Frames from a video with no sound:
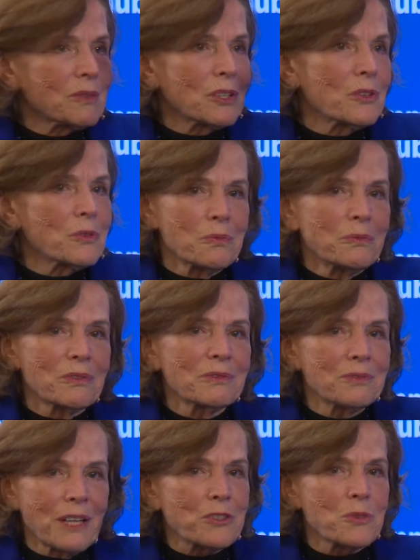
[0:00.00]
you know,
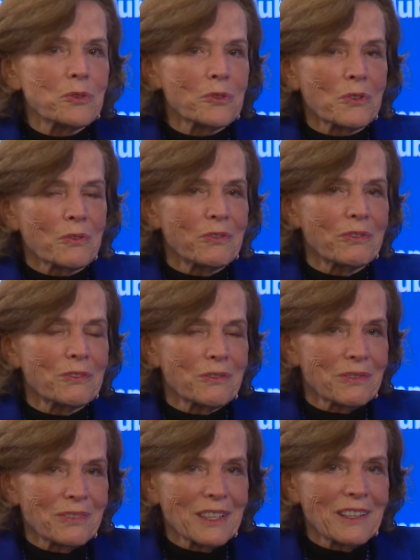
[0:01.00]
flexible or
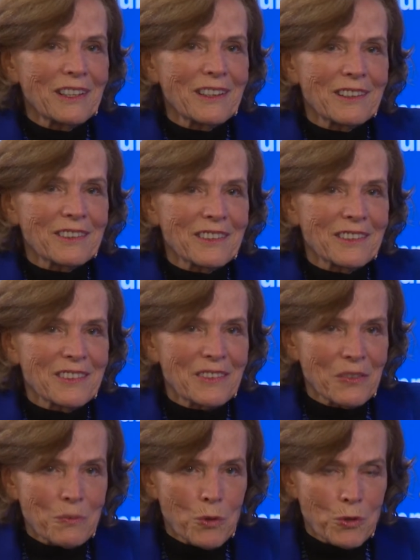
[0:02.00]
uh,
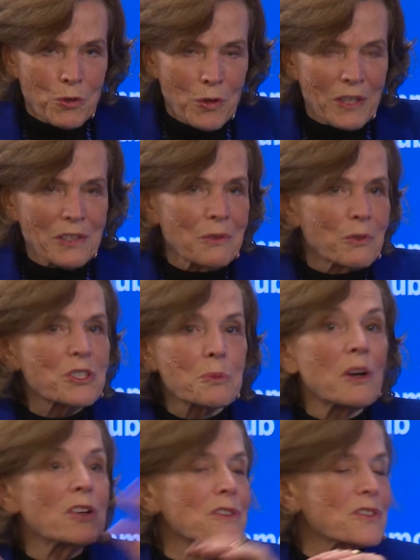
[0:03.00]
more quickly
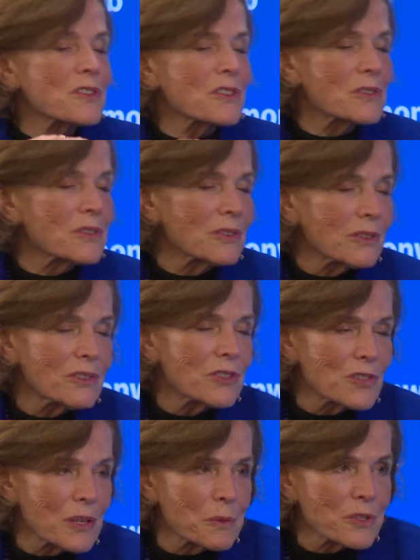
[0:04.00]
responds to,
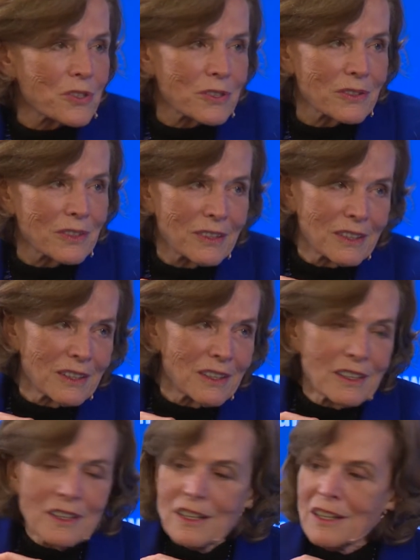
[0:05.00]
to temperature.
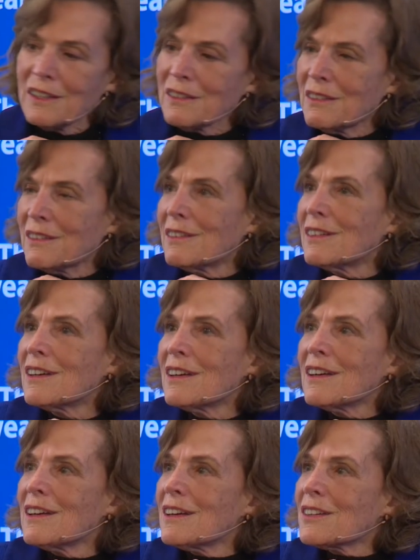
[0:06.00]
And
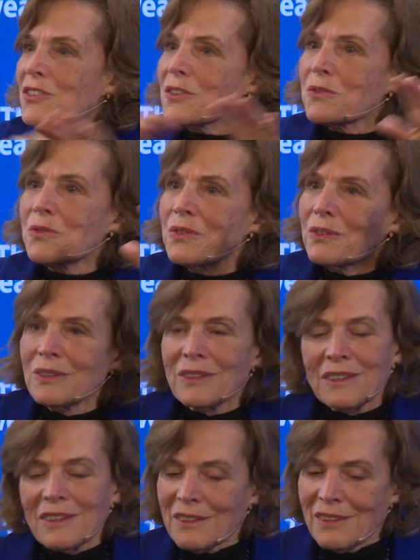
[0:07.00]
so
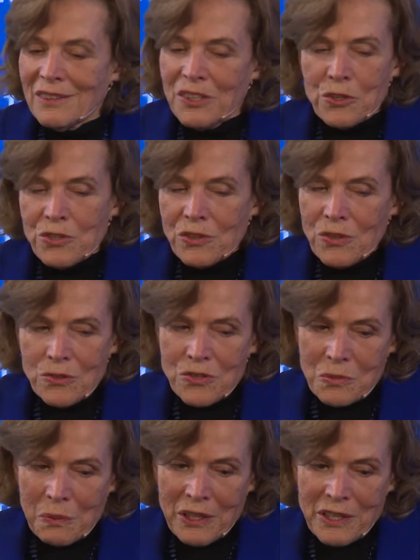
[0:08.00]
the ocean
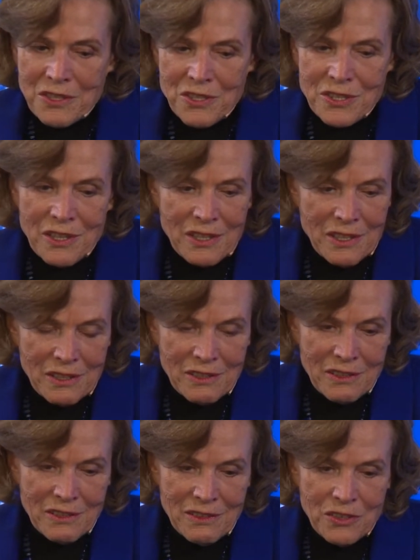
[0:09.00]
holds the planet steady.
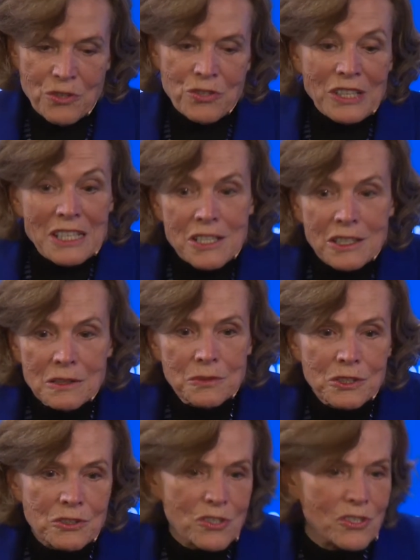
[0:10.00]
The ocean
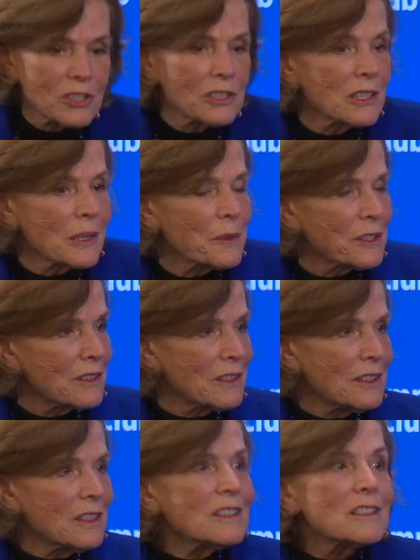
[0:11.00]
governs climate,
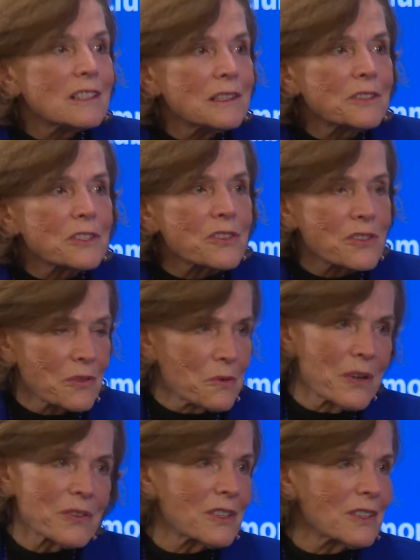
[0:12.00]
governs the
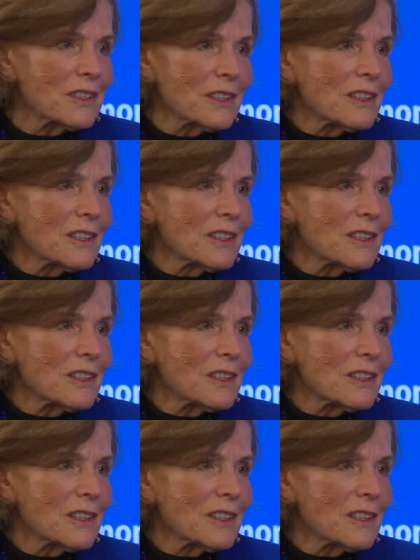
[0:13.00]
weather.